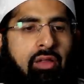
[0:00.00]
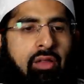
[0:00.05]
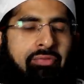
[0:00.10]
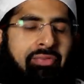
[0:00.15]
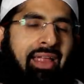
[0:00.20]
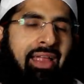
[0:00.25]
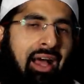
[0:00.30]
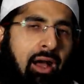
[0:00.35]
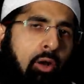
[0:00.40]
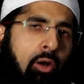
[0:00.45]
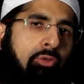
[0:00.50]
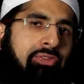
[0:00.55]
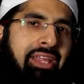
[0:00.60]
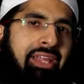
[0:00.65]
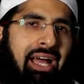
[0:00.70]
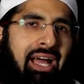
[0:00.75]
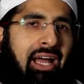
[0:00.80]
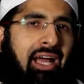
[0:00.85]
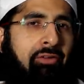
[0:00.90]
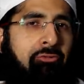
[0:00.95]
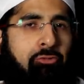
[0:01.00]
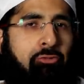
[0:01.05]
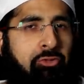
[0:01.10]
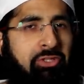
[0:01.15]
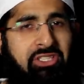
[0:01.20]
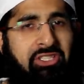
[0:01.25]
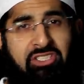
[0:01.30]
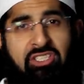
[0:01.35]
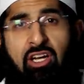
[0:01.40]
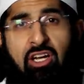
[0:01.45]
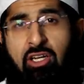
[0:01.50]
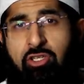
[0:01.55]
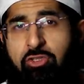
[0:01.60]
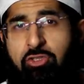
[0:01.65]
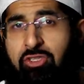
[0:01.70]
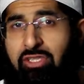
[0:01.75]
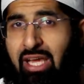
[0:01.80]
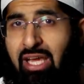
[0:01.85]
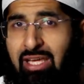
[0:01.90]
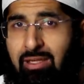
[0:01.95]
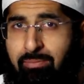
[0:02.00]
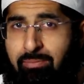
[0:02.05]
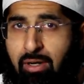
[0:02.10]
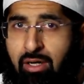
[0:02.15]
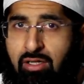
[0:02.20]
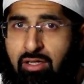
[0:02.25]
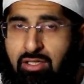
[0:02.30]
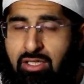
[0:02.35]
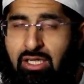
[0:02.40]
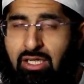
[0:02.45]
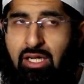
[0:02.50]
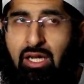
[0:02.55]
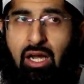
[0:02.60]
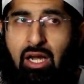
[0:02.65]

Now that I've reached the 100k mark,